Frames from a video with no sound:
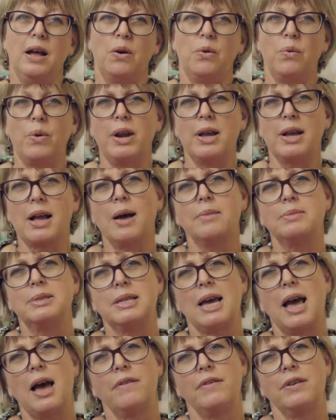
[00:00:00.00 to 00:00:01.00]
When it comes
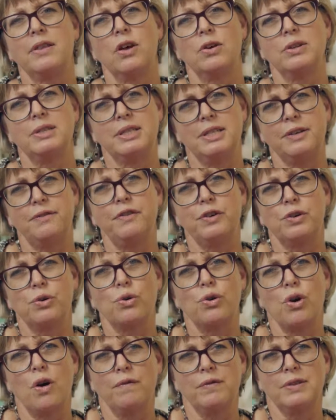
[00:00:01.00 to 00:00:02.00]
to having those
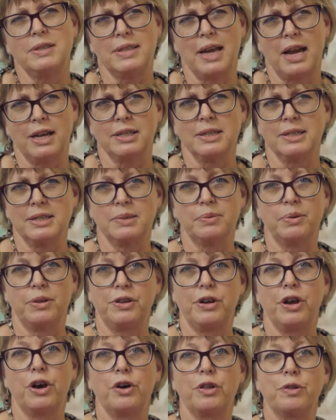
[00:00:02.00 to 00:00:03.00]
difficult conversations
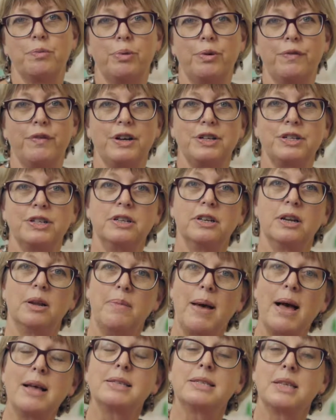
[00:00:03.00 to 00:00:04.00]
with your health professional
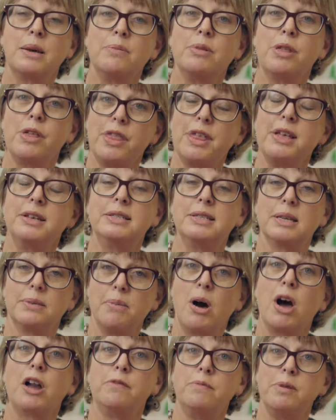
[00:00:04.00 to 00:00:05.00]
about some of the things that
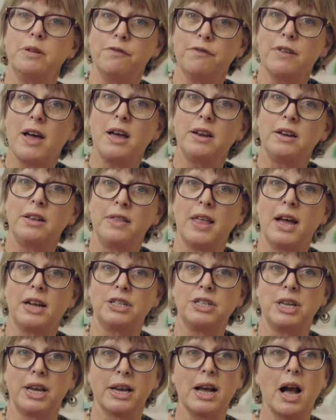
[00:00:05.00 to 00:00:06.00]
might have been found in that
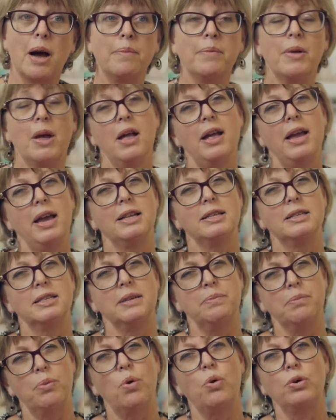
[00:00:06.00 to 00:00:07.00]
checkup, it's
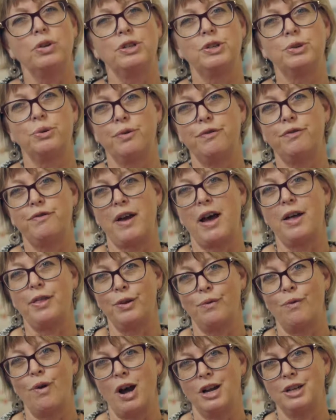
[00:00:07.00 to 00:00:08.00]
important to have found
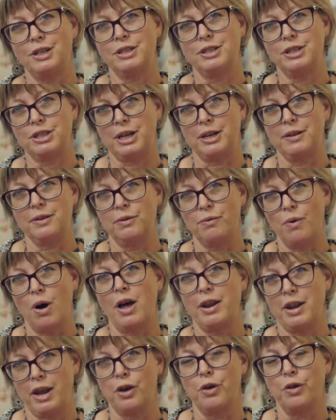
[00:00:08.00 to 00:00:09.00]
the
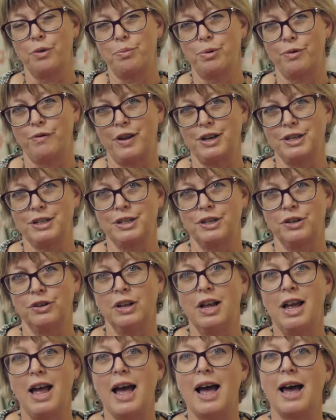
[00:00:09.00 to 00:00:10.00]
right health professional,
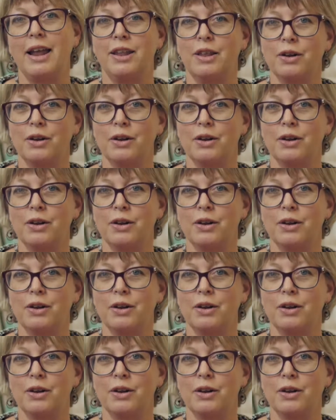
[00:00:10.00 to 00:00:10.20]
and